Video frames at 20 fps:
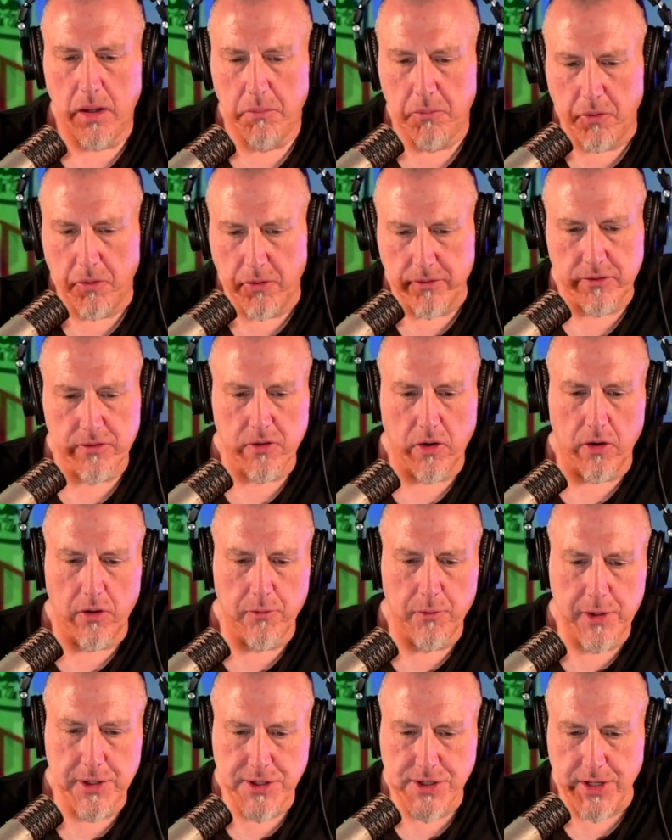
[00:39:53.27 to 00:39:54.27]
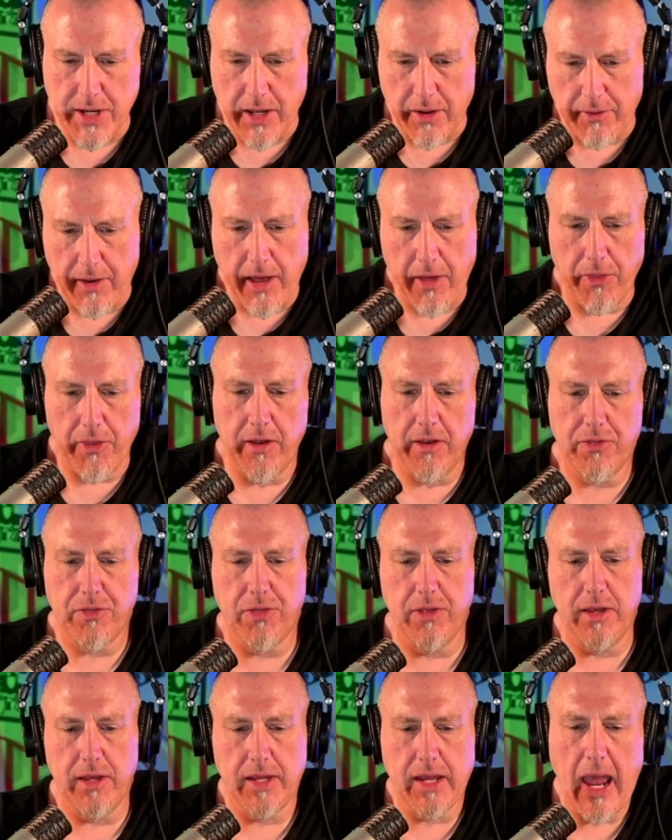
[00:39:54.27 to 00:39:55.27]
I'm going to start reaching out. Now
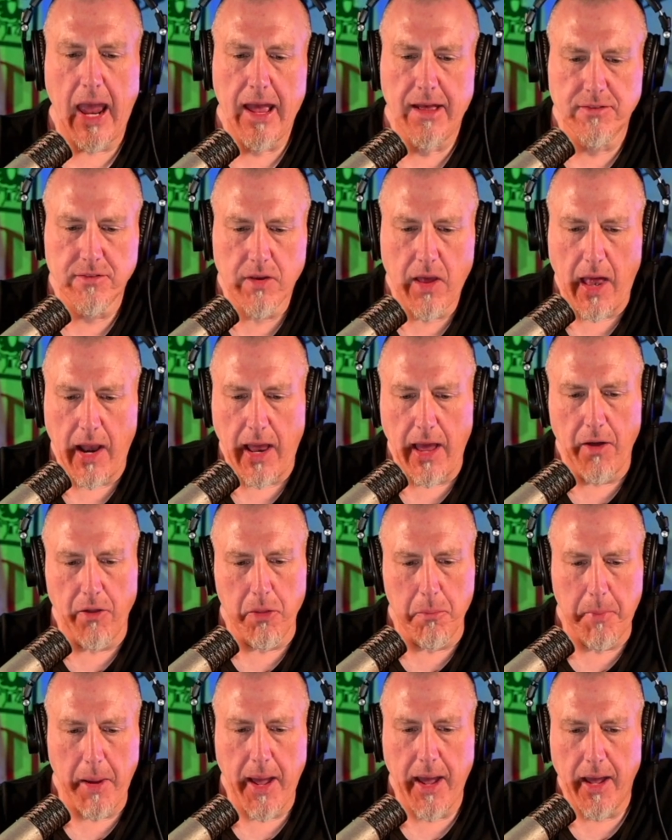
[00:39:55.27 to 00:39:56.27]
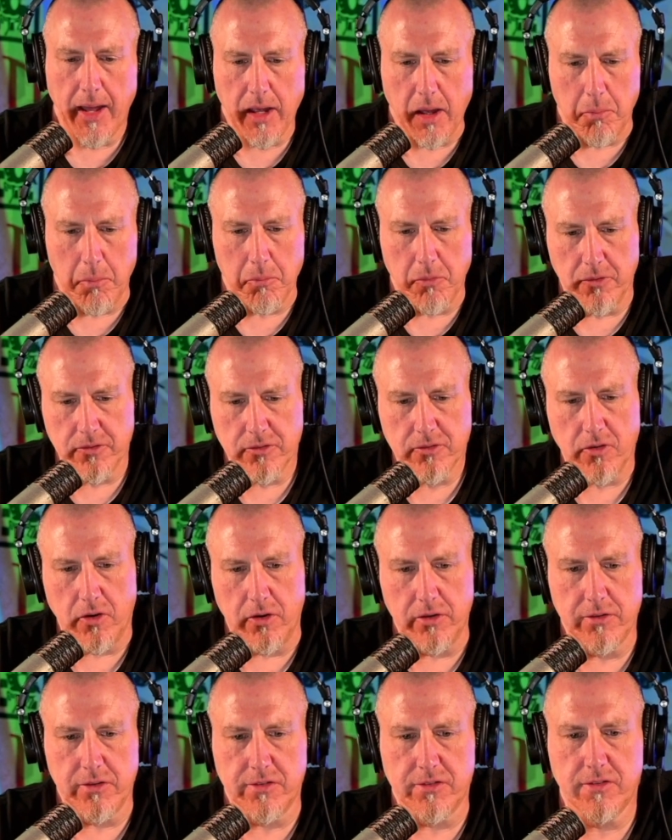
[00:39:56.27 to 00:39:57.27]
that the cat's kind of out of the bag, I'm going to
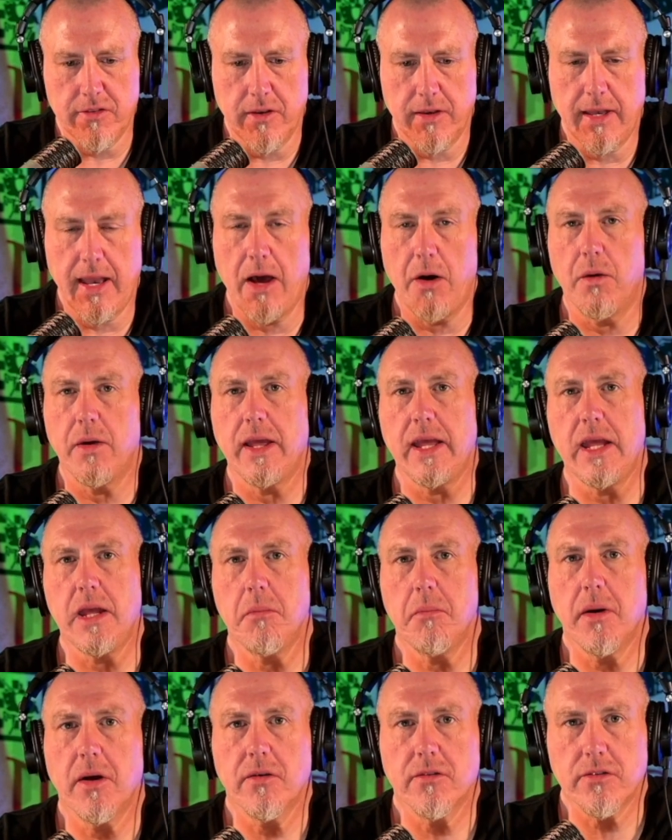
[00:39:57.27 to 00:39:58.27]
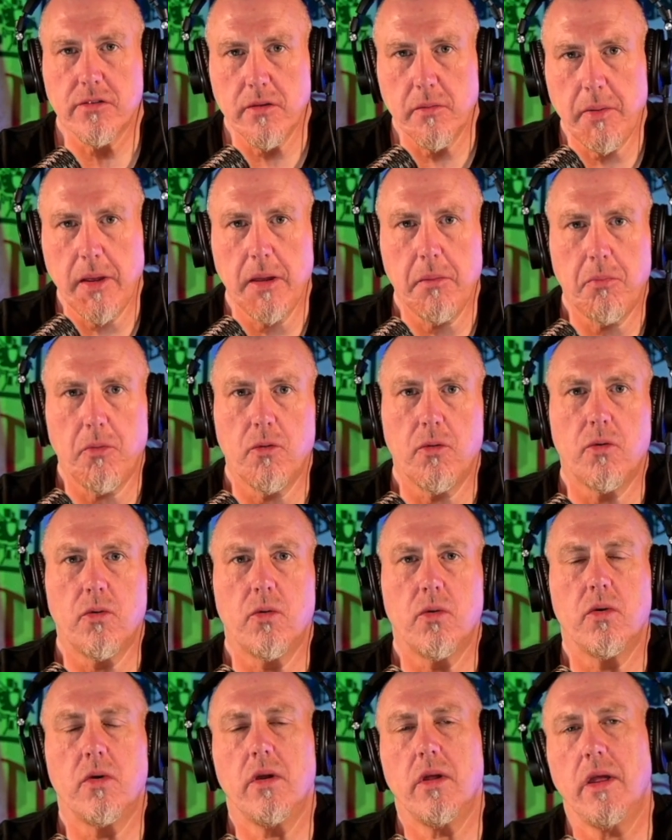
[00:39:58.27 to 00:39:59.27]
start just sending out emails to
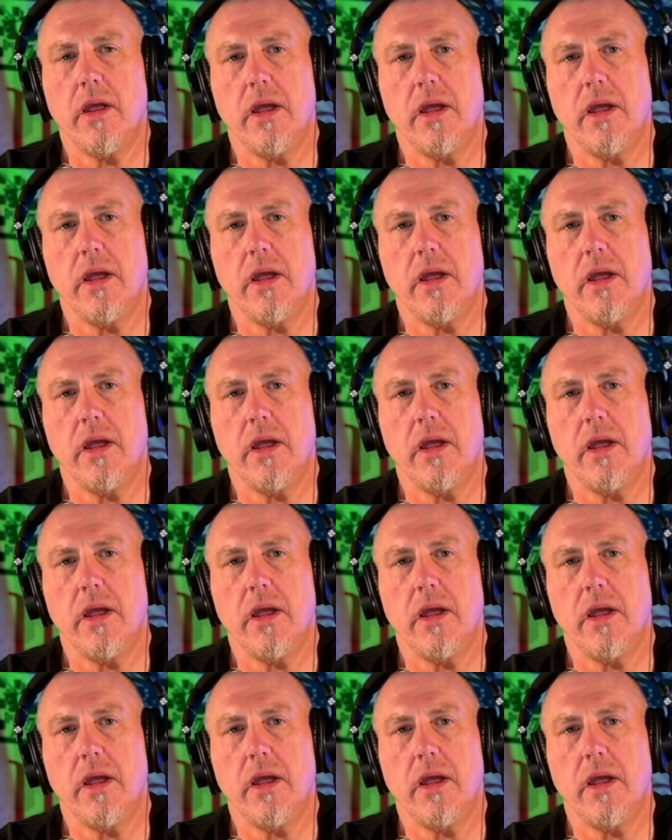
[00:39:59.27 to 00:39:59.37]
people